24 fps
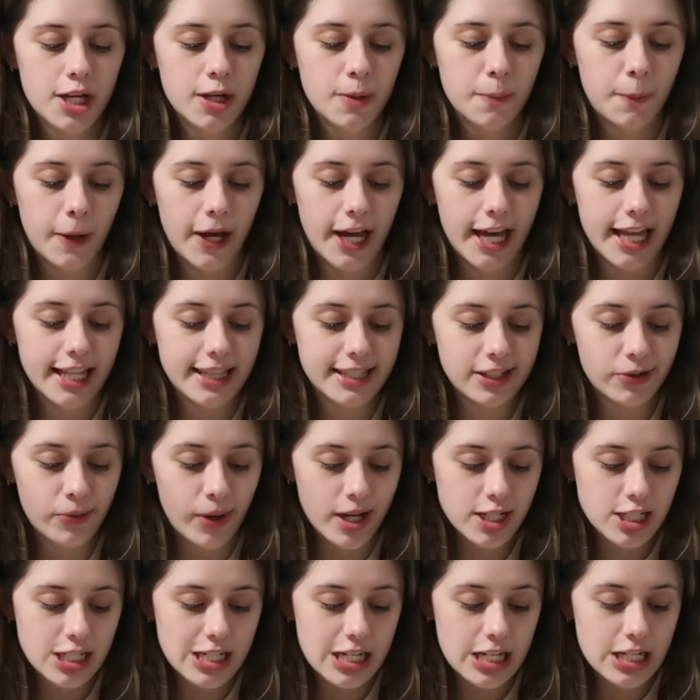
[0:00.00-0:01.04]
But the
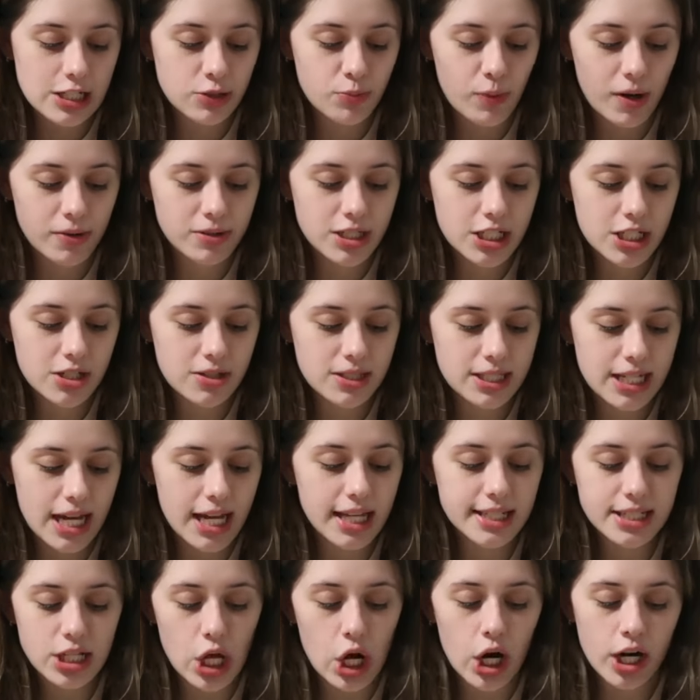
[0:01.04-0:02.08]
question is, what would you say
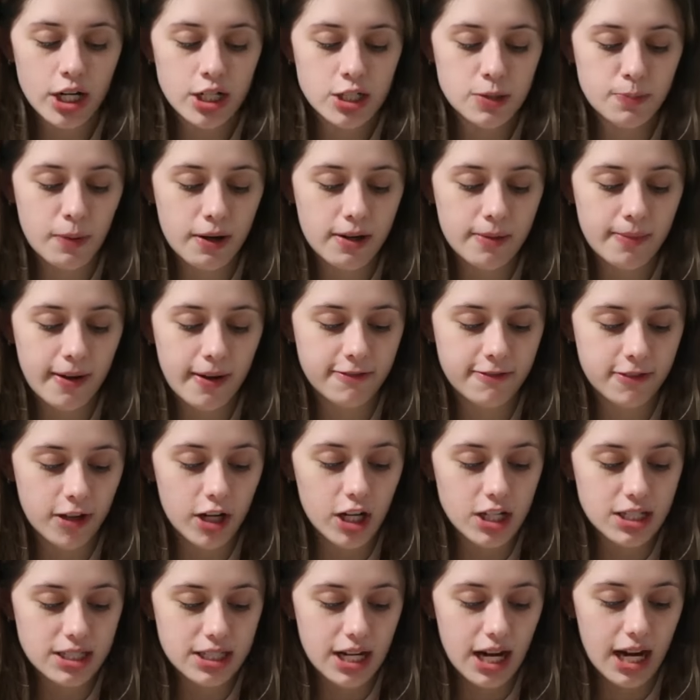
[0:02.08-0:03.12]
is the hardest part
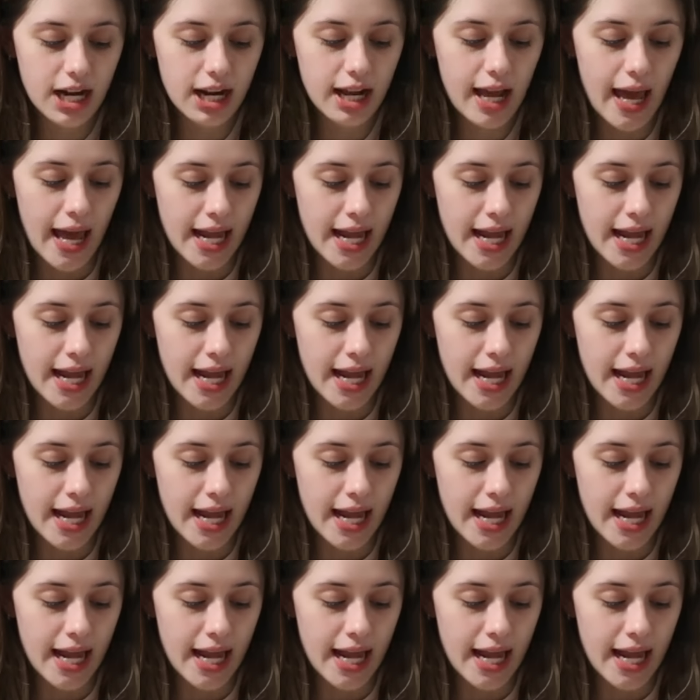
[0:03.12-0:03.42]
figure skating?